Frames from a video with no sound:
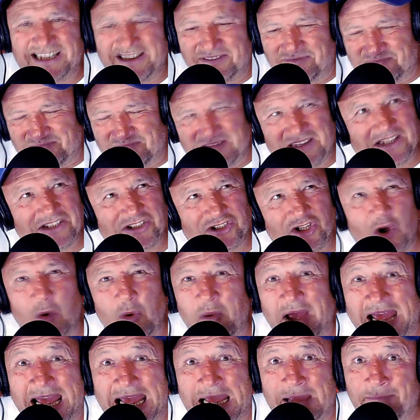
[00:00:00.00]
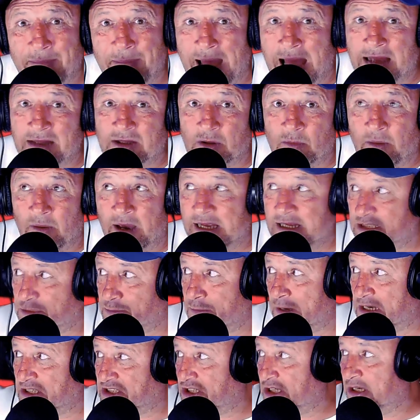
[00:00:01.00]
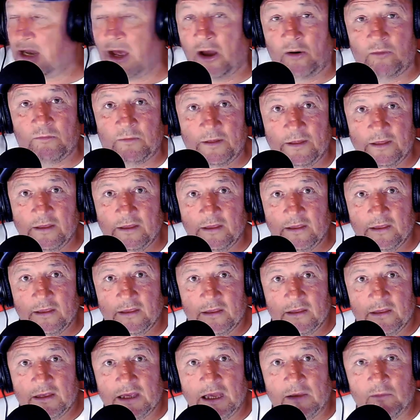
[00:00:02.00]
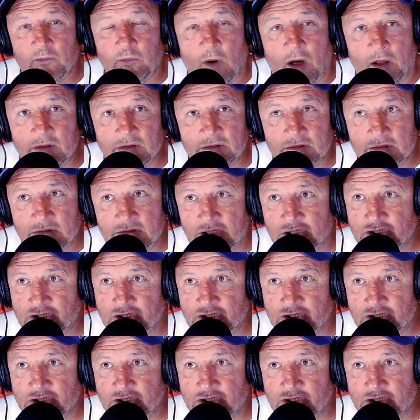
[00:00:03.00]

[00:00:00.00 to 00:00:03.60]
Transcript: Your, there's no air, by the way, especially now in Walton.